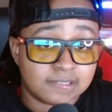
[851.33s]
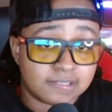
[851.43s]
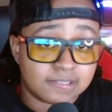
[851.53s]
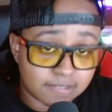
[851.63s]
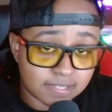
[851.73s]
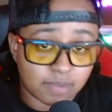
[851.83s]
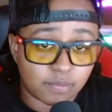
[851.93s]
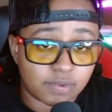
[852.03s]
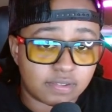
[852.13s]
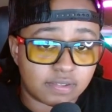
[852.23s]
Now,
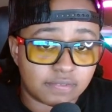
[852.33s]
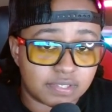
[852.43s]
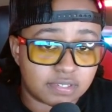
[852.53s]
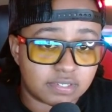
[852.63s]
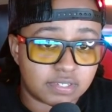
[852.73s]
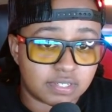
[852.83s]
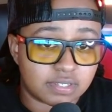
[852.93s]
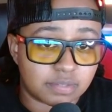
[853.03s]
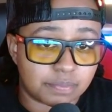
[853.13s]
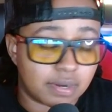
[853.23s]
what if this shit
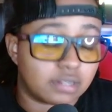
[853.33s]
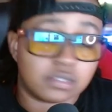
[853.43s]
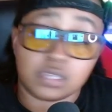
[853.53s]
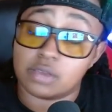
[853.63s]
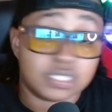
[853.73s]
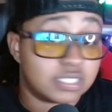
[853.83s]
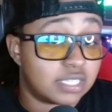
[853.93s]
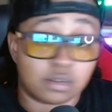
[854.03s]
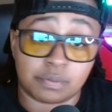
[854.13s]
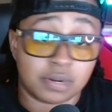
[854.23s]
is a prank? Y'all, this
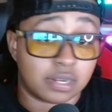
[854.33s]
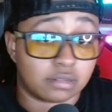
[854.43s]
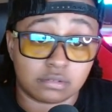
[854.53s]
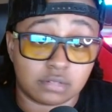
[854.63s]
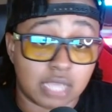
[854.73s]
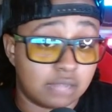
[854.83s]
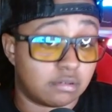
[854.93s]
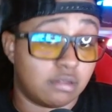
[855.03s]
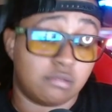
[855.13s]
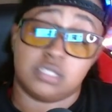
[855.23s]
ain't no prank. I
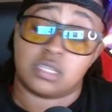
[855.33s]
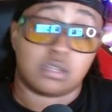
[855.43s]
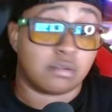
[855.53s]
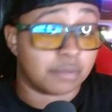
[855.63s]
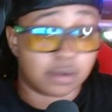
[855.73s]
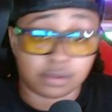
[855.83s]
know this ain't no prank.